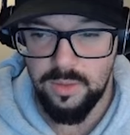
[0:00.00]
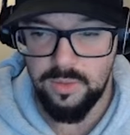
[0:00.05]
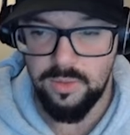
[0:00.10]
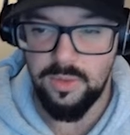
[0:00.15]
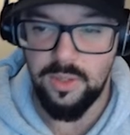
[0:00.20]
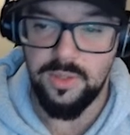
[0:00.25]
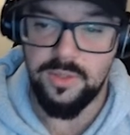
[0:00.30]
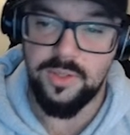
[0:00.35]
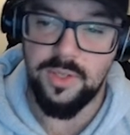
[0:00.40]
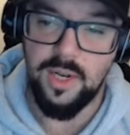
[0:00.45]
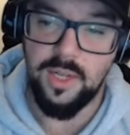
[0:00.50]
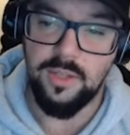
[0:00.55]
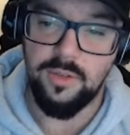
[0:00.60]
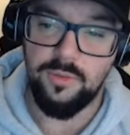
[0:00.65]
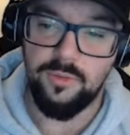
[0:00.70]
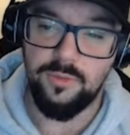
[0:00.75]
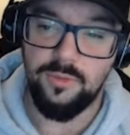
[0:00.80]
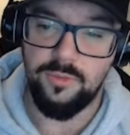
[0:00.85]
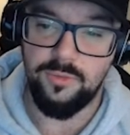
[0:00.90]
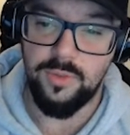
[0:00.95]
They say that
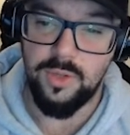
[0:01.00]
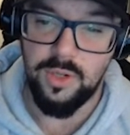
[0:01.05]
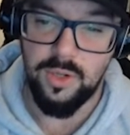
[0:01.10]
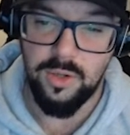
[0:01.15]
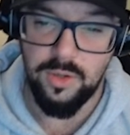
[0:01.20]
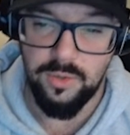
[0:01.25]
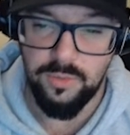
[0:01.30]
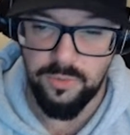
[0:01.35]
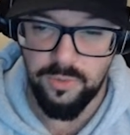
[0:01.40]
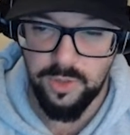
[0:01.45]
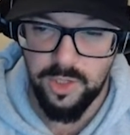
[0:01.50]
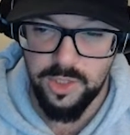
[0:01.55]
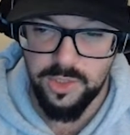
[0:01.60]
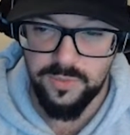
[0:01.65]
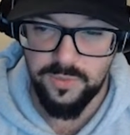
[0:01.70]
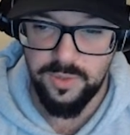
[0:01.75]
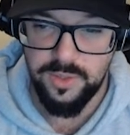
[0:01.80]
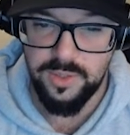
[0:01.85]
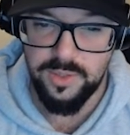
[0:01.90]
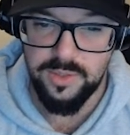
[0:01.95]
their
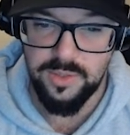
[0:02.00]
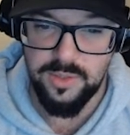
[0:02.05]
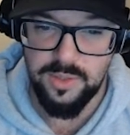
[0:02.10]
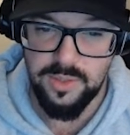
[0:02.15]
philosophy is